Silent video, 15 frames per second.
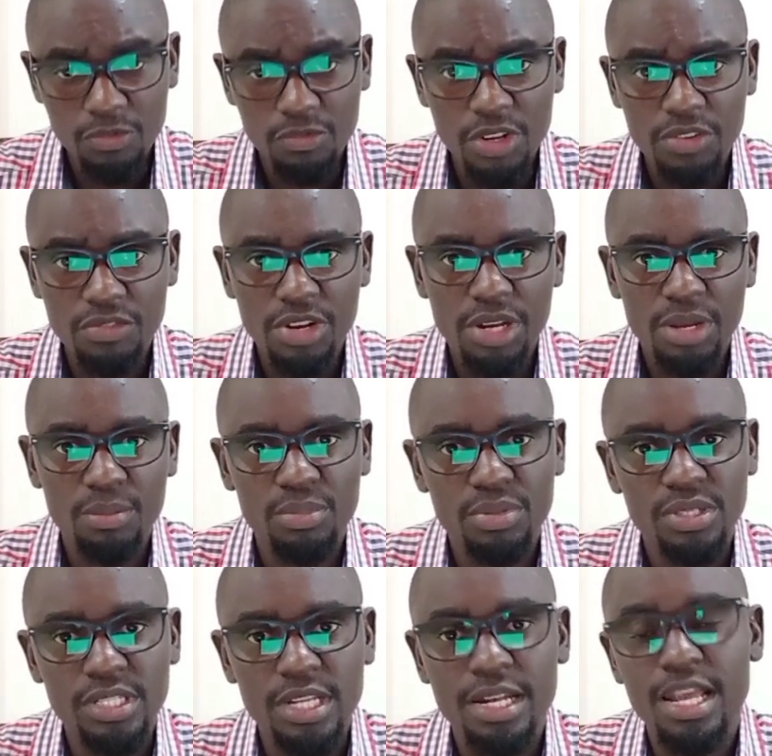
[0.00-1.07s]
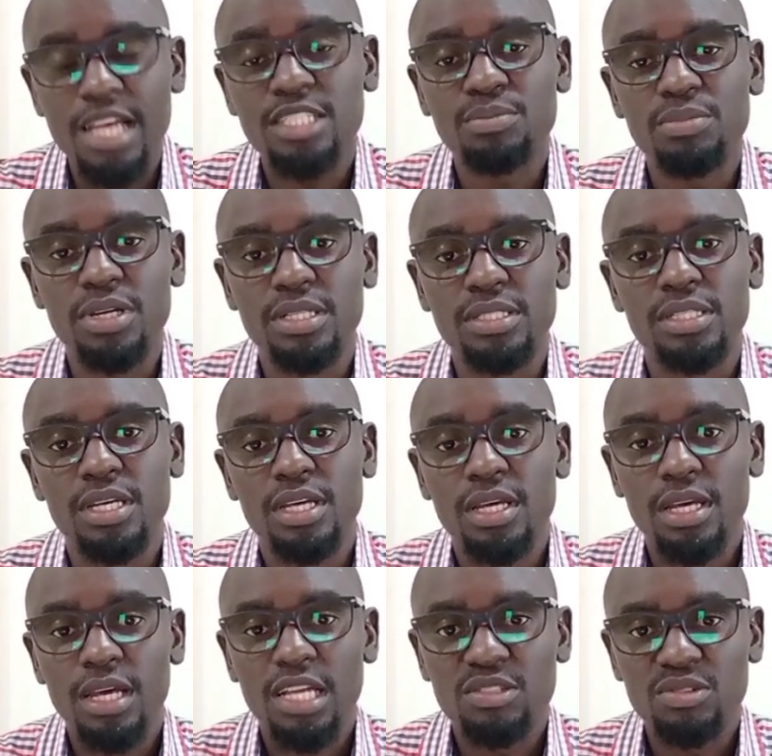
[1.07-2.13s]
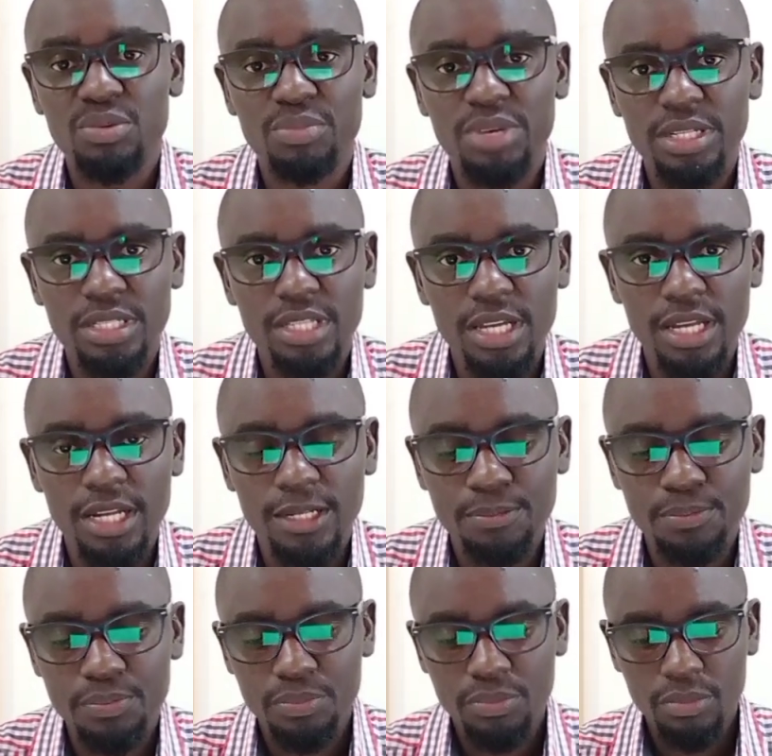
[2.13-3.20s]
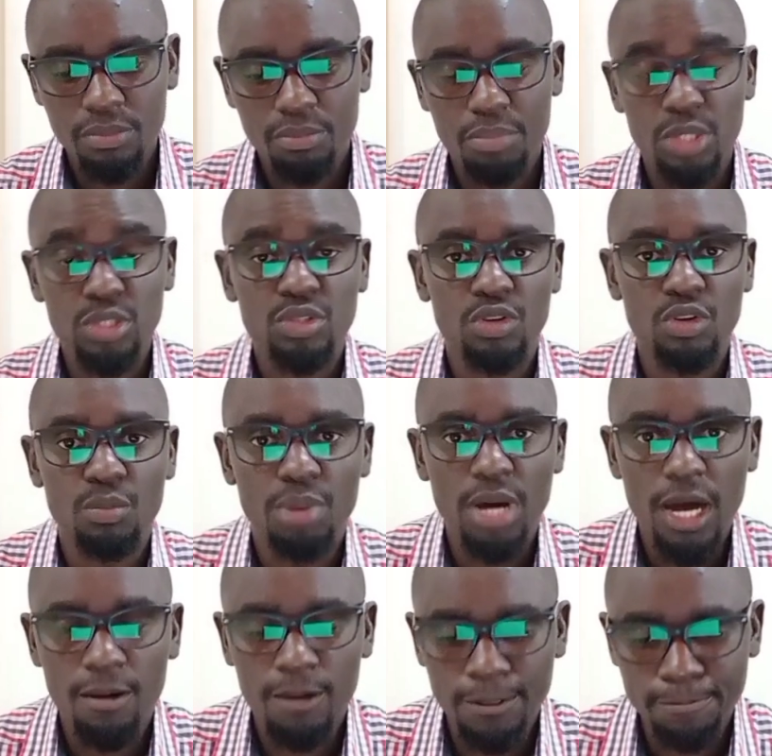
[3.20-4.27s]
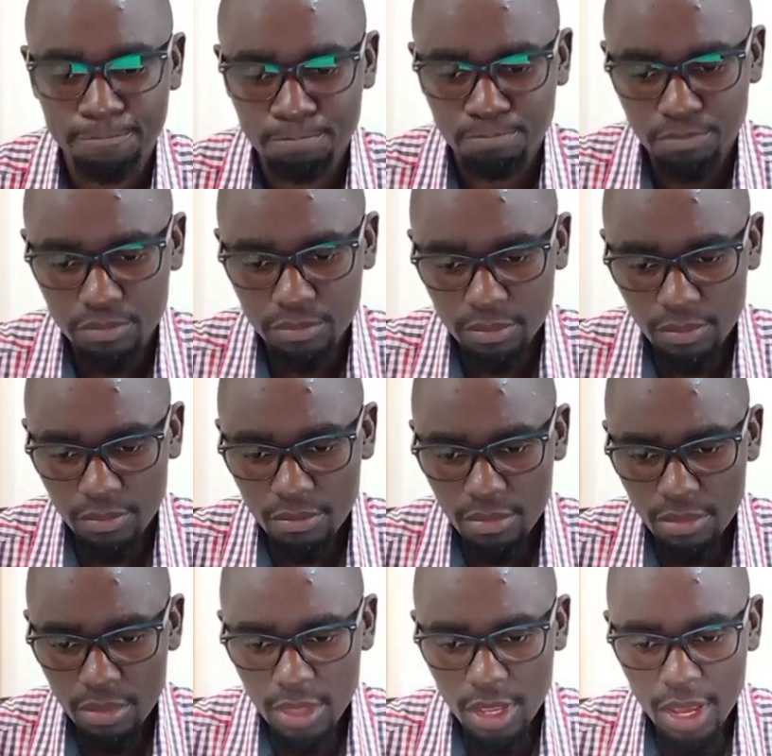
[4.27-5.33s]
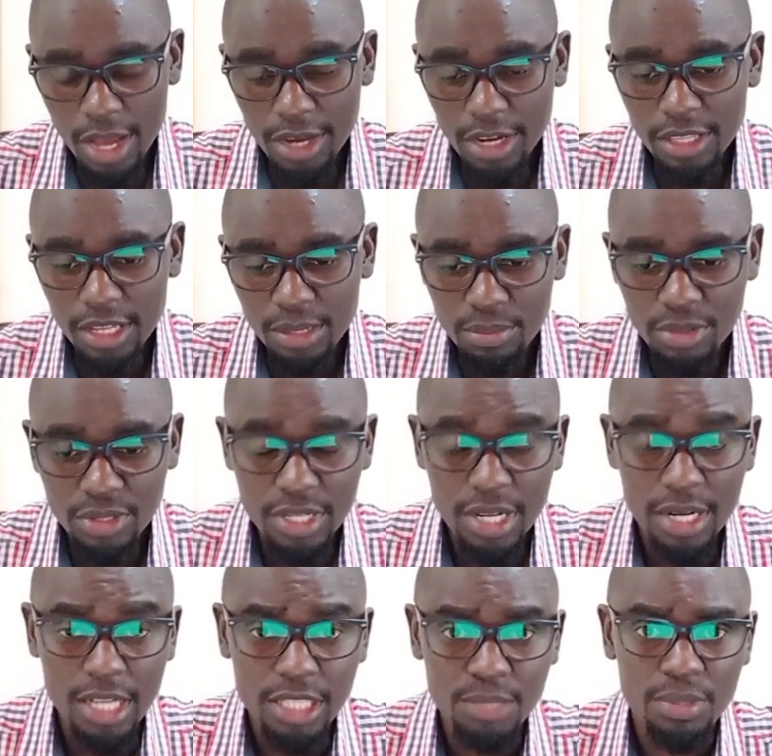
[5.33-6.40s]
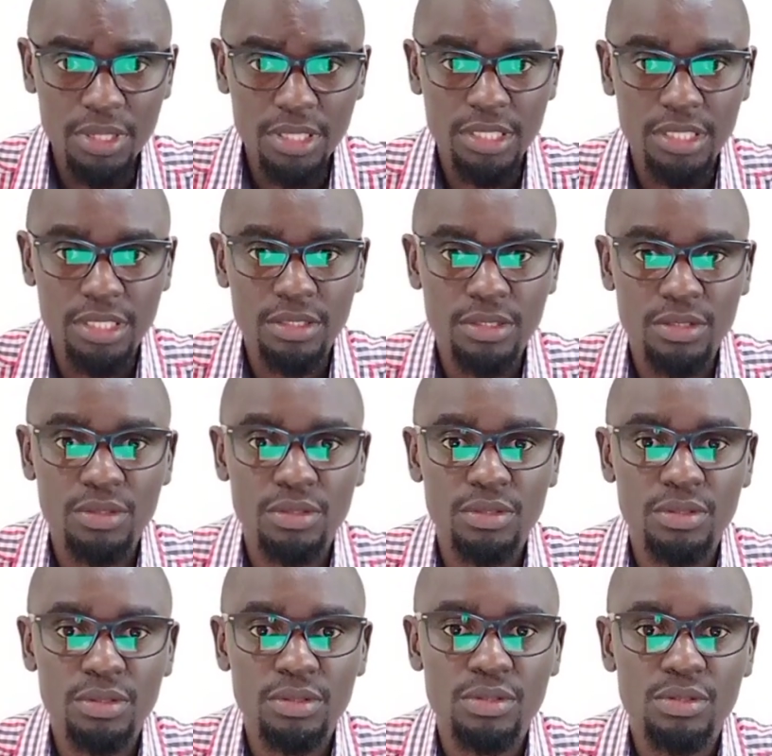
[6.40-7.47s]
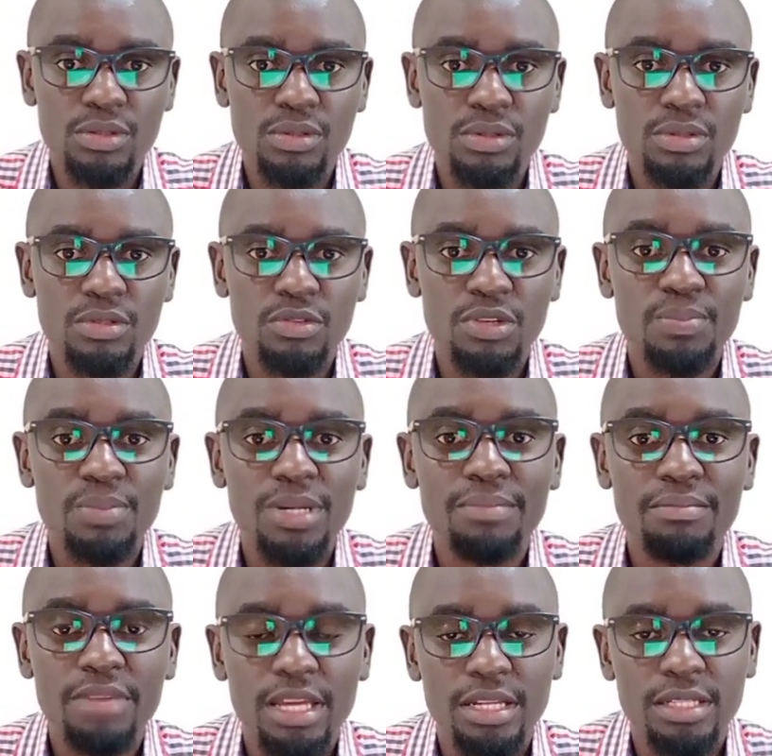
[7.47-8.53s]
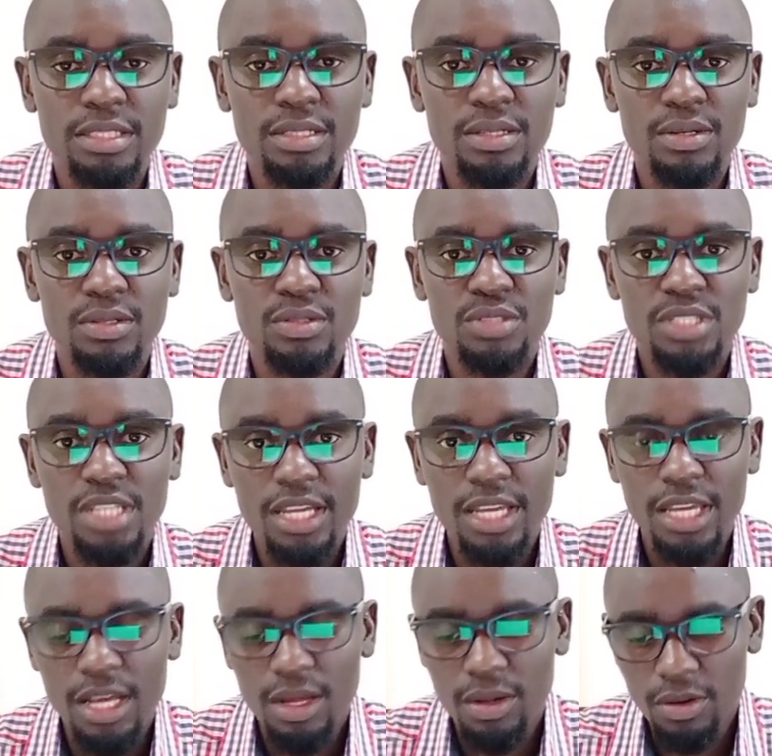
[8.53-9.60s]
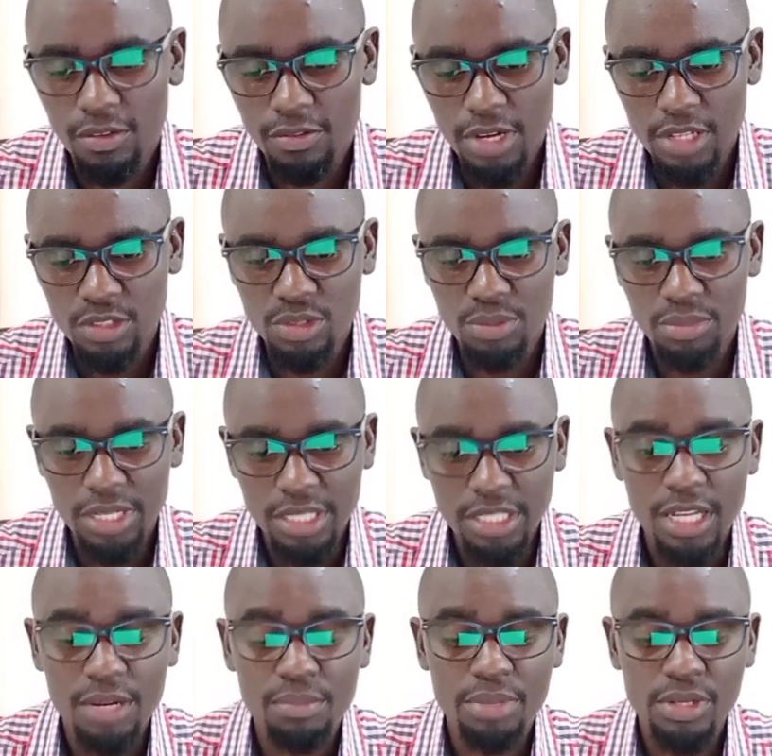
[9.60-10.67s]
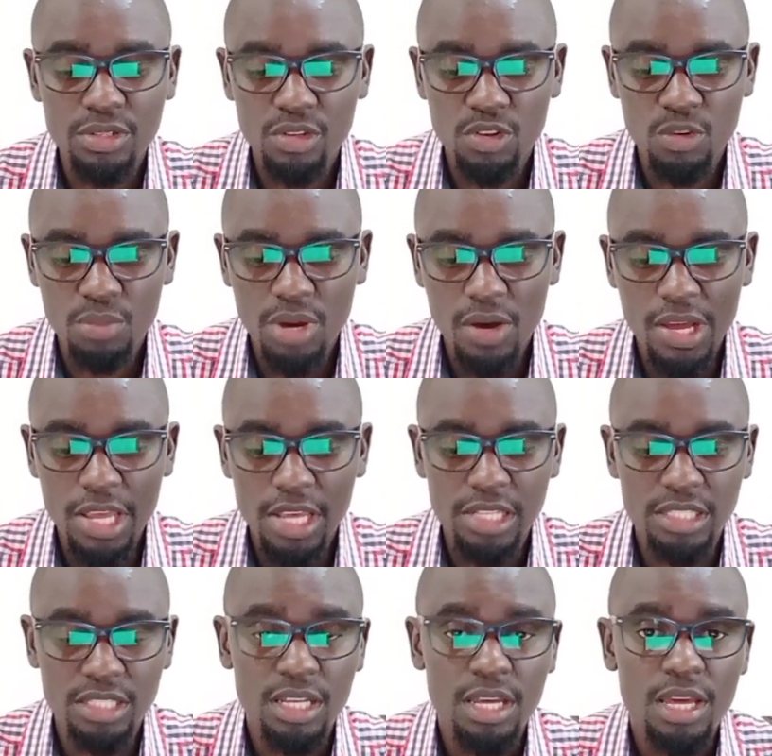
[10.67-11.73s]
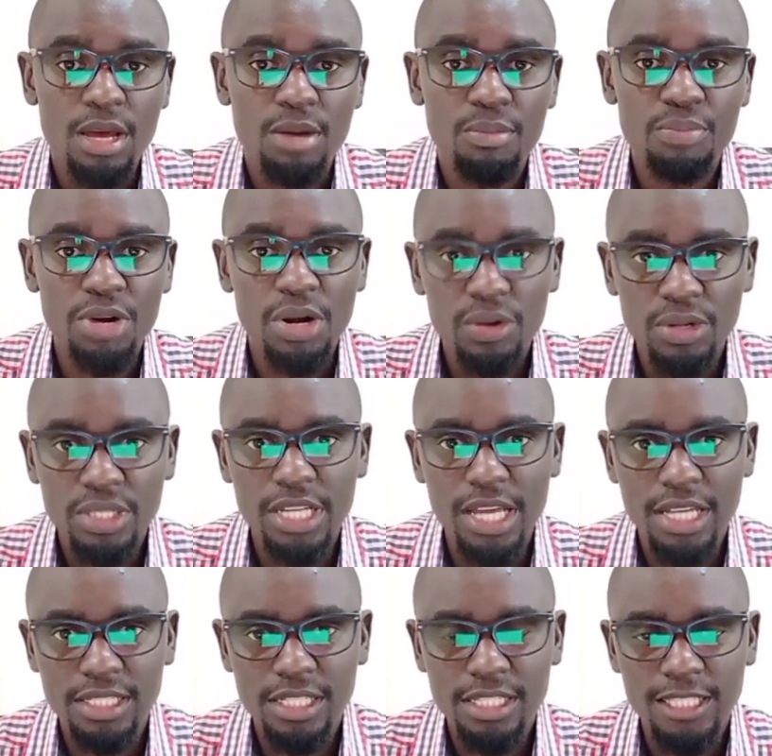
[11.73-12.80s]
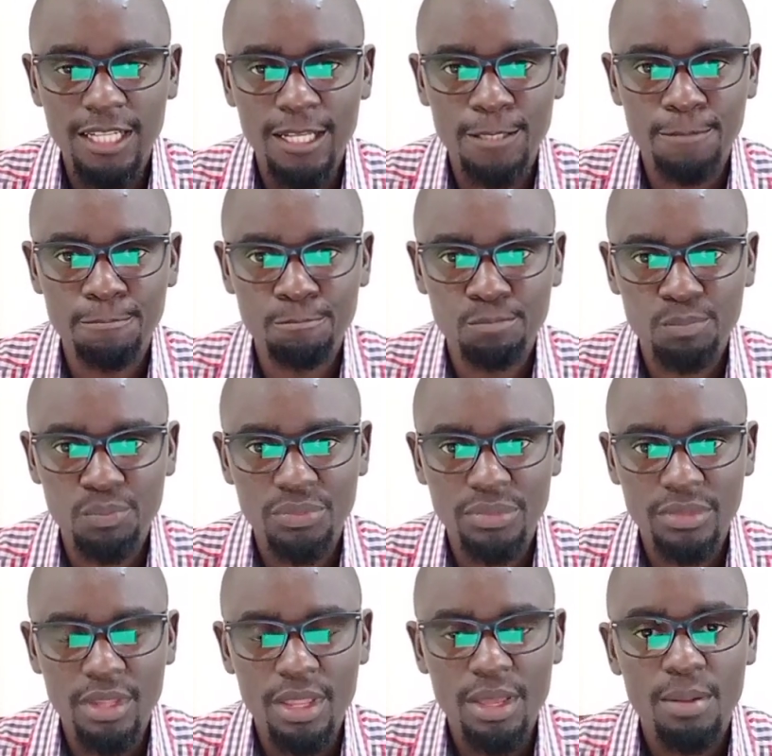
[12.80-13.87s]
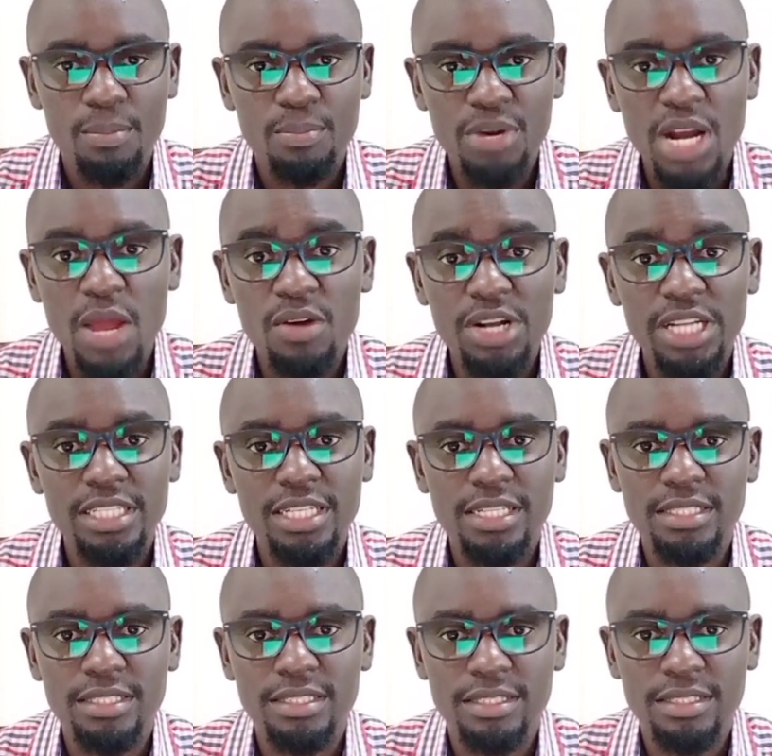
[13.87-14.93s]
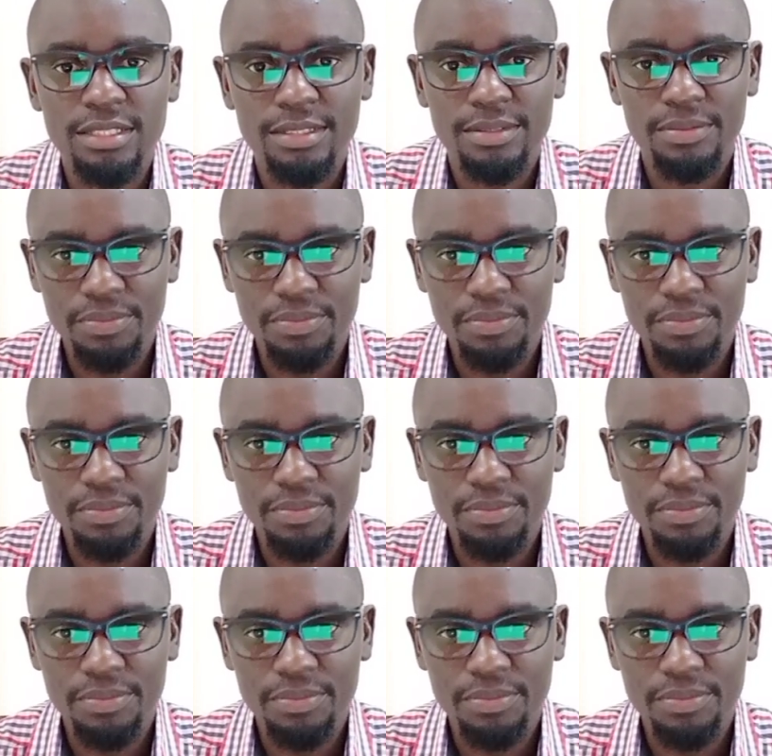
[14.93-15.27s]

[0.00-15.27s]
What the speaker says: Very, very important aspect as we maintain personal power. Another important aspect to implement or to take care of as we maintain personal power is prioritization, priorities.